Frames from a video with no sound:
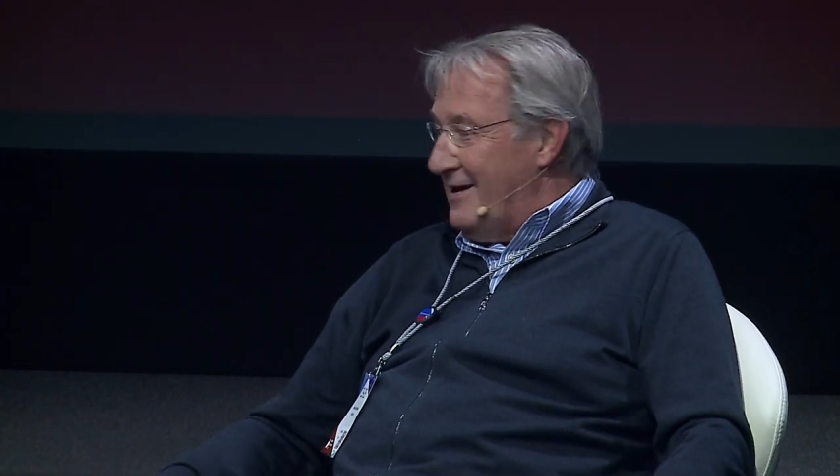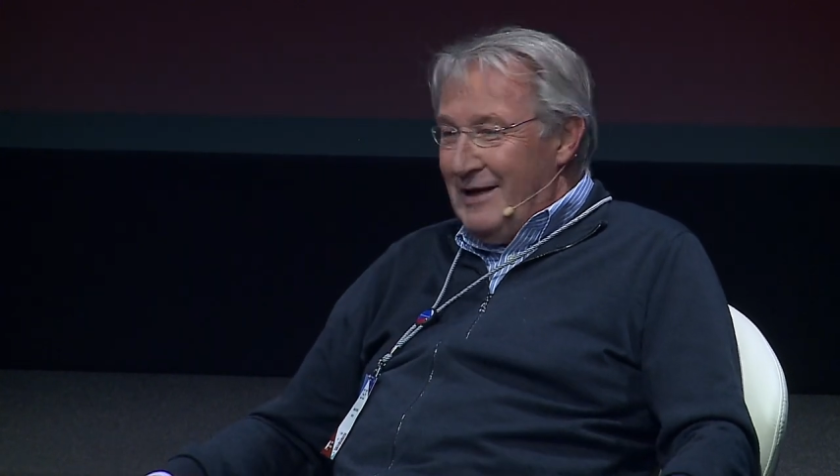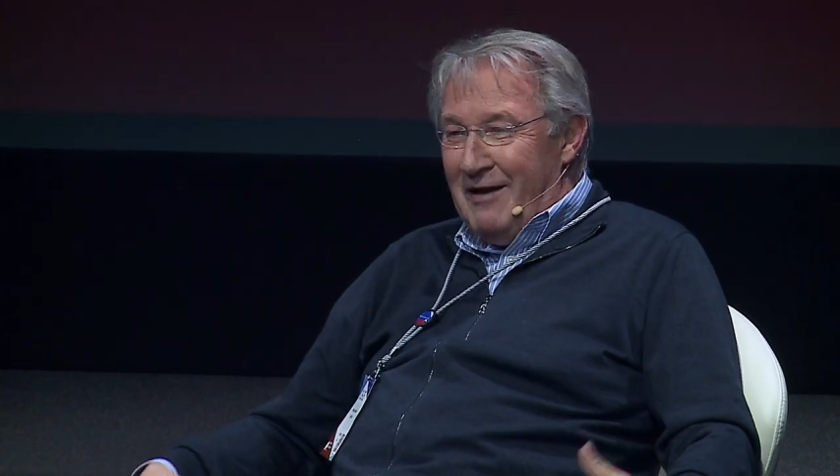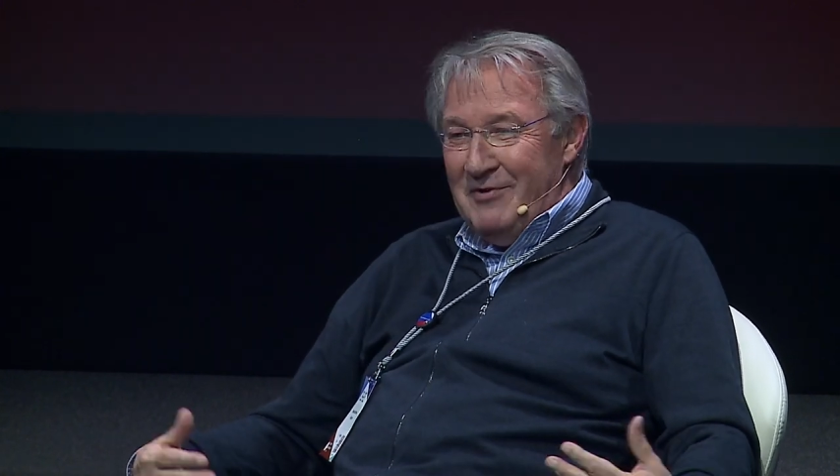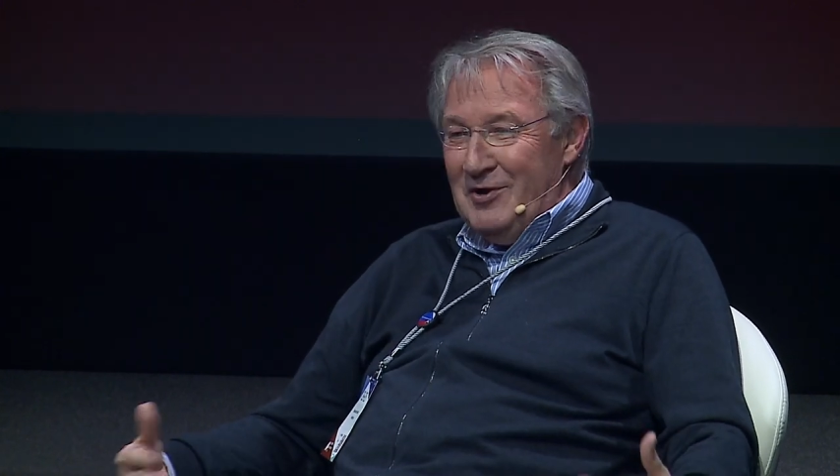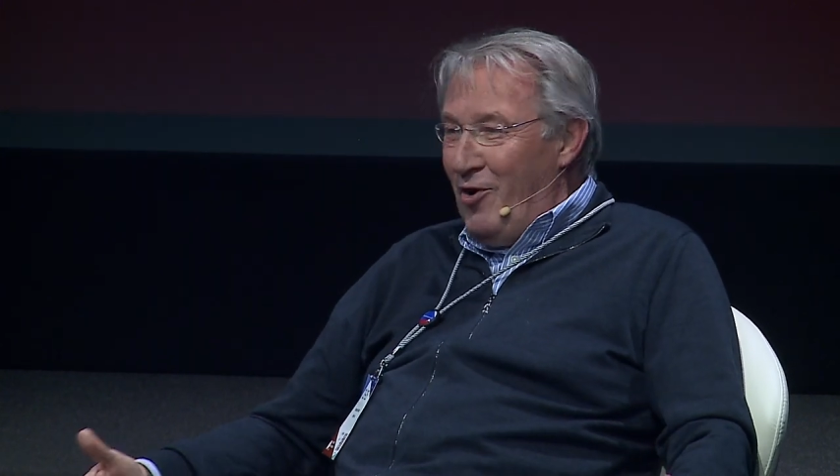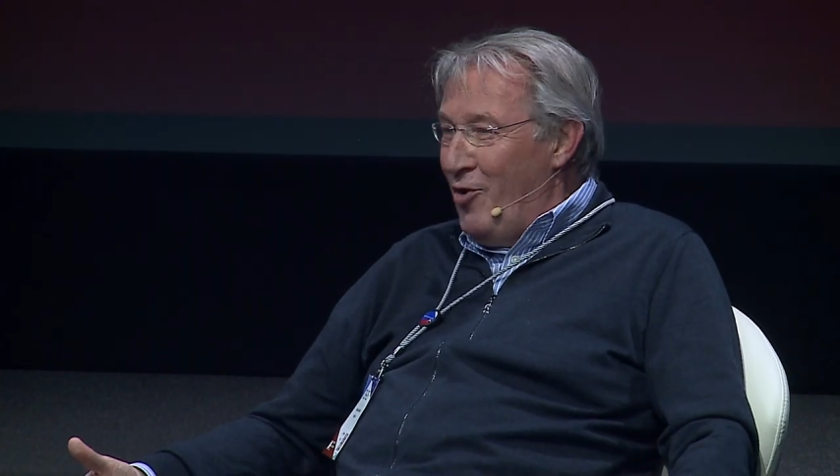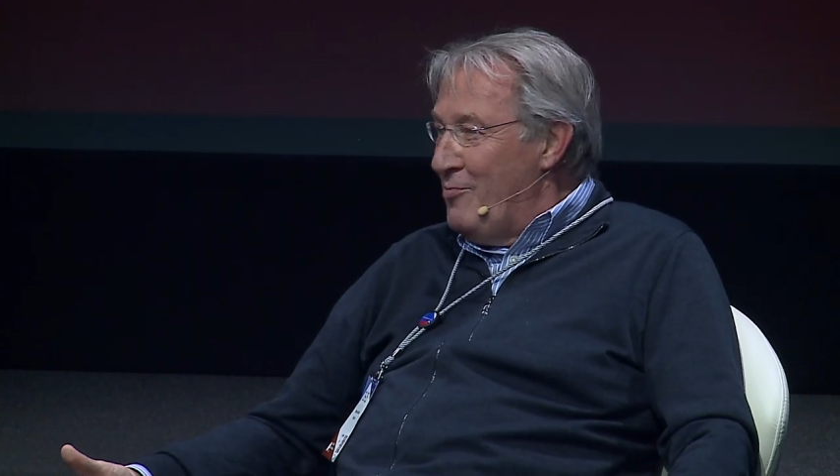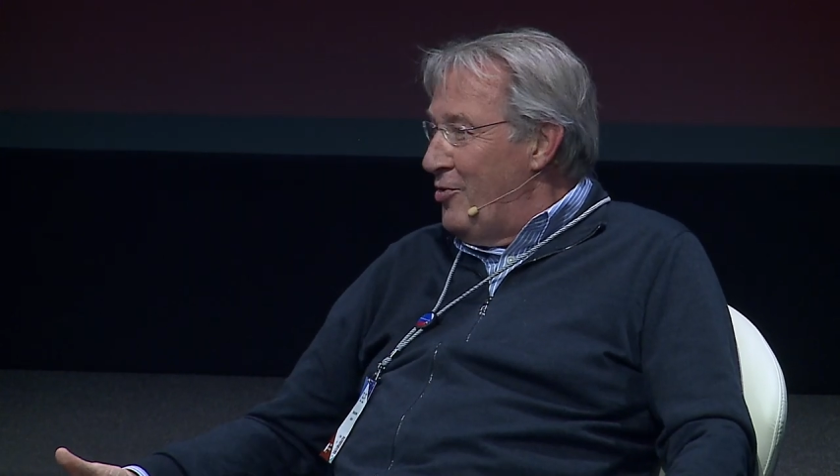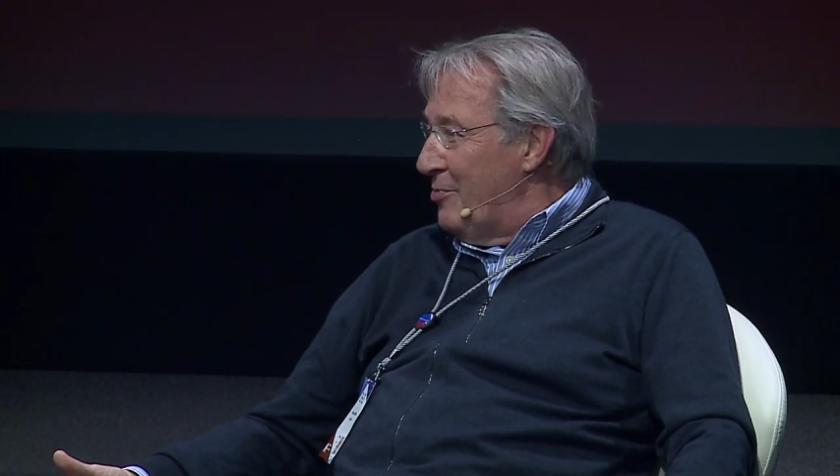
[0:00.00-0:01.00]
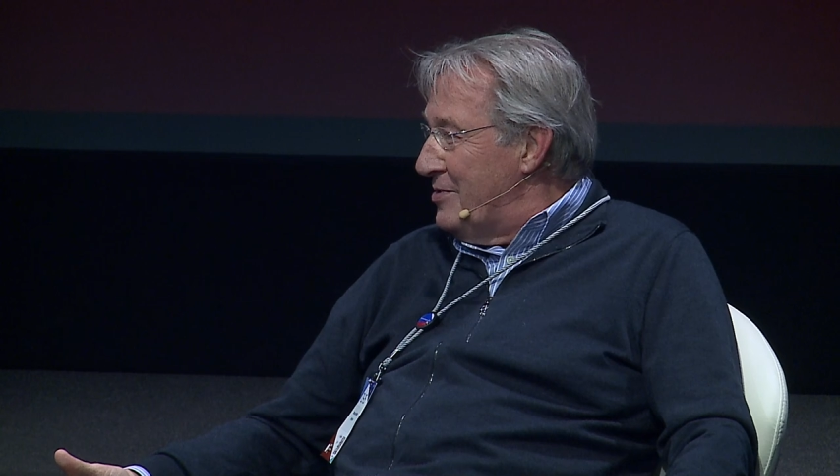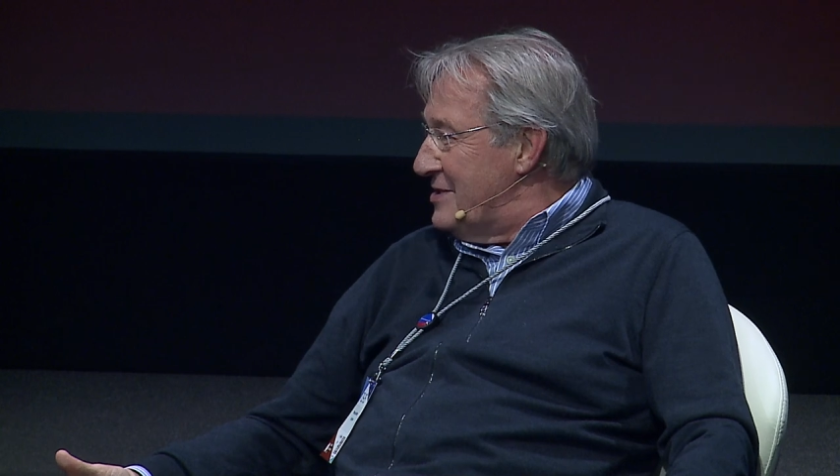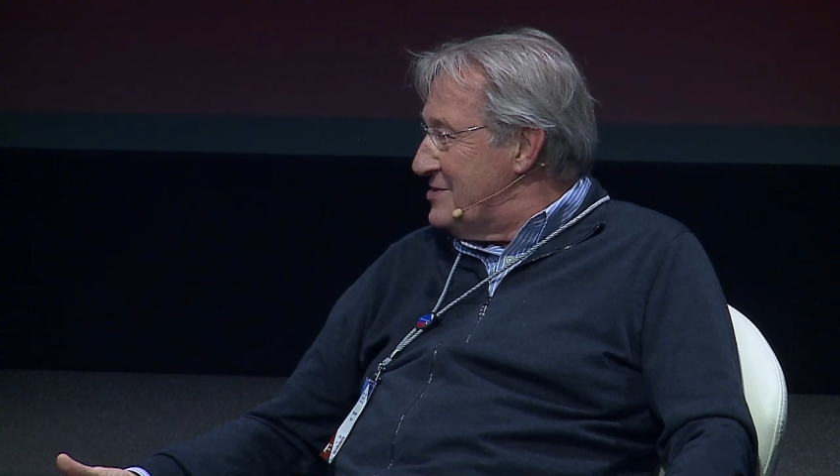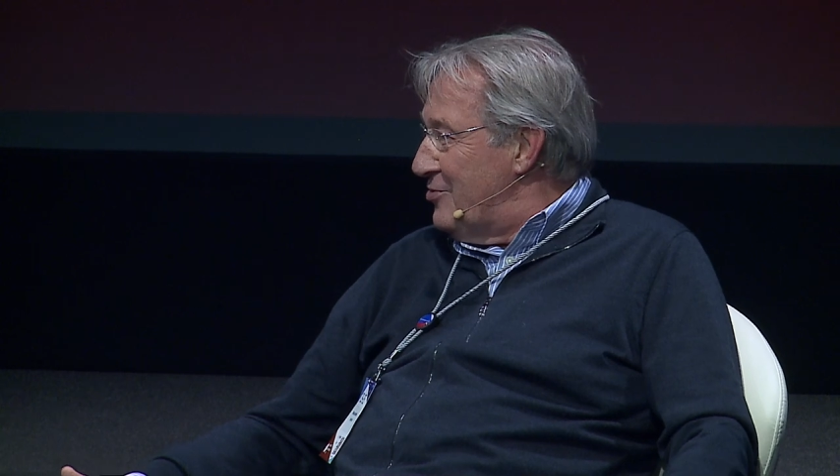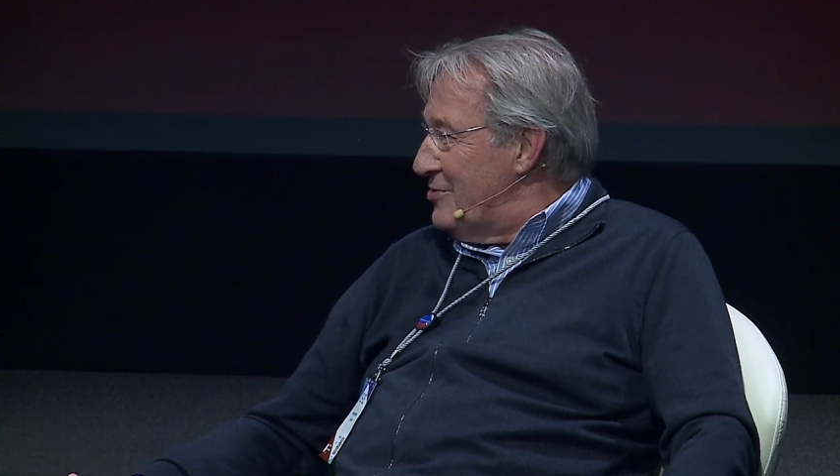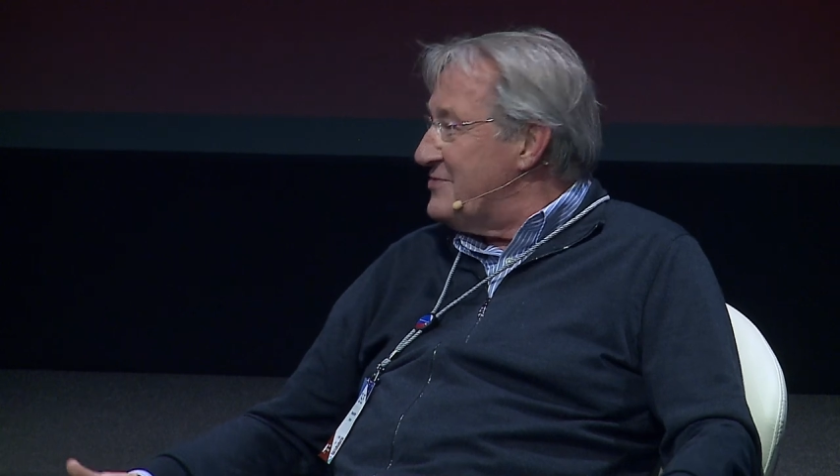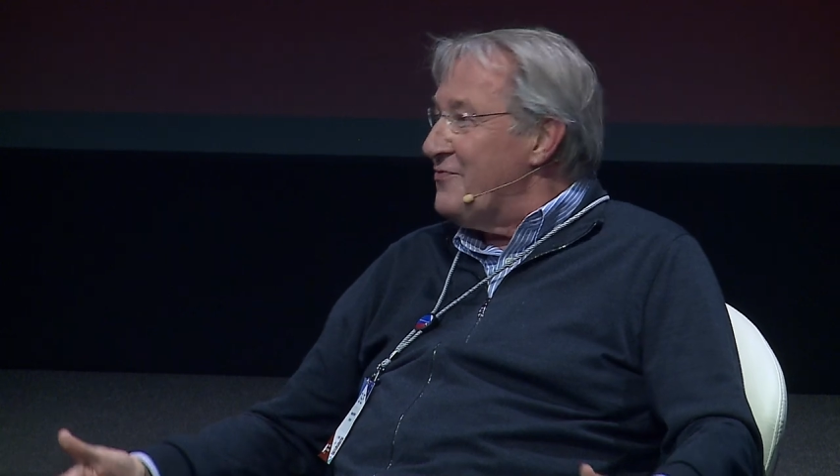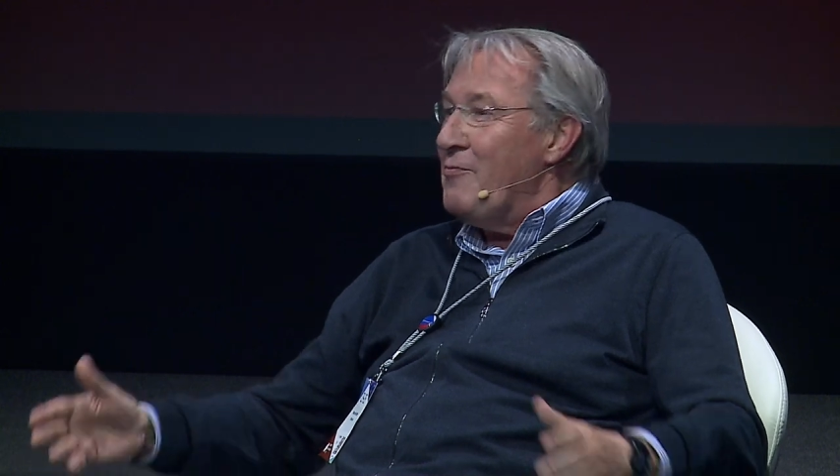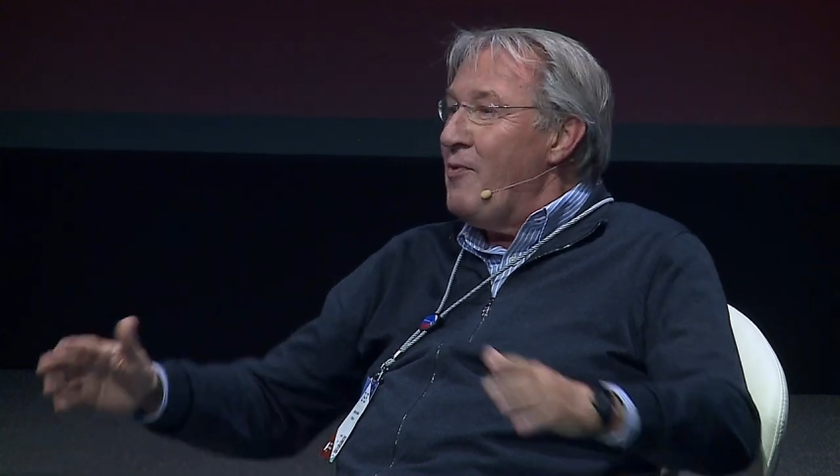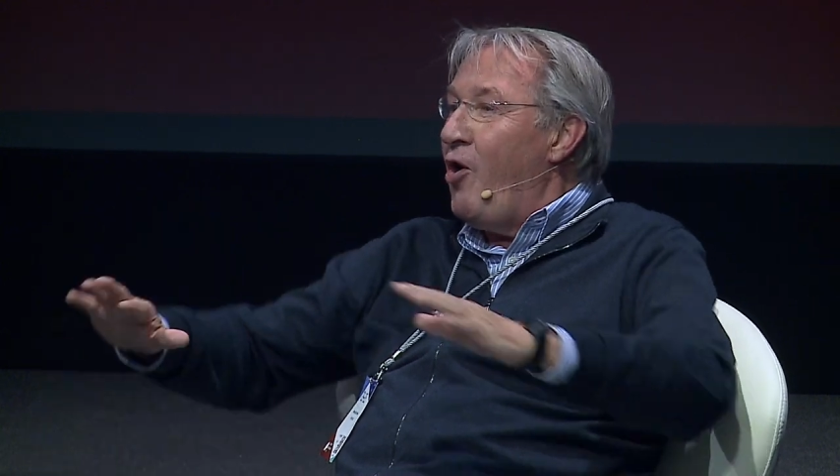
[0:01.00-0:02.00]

Having comorbid disorders from